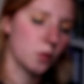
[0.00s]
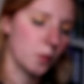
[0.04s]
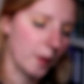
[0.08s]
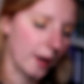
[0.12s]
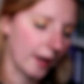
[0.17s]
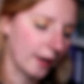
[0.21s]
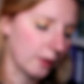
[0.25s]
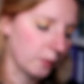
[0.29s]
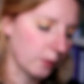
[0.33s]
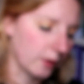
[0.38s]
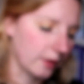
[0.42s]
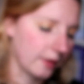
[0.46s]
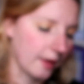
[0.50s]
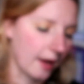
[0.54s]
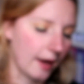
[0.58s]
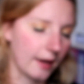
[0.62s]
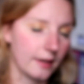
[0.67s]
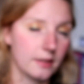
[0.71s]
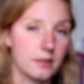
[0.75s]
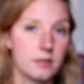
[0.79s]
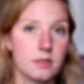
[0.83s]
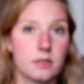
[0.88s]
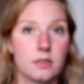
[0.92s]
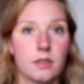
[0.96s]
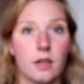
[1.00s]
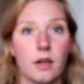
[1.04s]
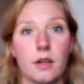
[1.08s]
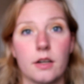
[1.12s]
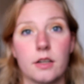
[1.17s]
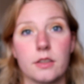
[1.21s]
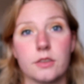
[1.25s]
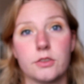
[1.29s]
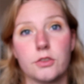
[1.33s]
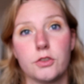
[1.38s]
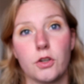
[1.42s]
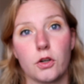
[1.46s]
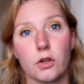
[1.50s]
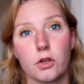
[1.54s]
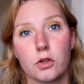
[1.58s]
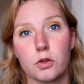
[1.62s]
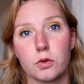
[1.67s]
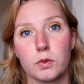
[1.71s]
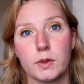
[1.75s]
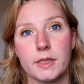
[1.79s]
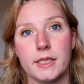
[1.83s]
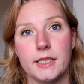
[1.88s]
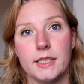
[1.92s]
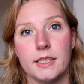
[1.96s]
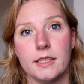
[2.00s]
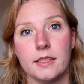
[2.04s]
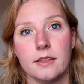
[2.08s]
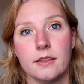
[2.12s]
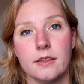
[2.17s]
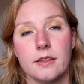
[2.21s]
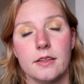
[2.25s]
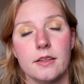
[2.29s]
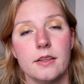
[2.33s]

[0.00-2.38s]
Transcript: pair with that dark green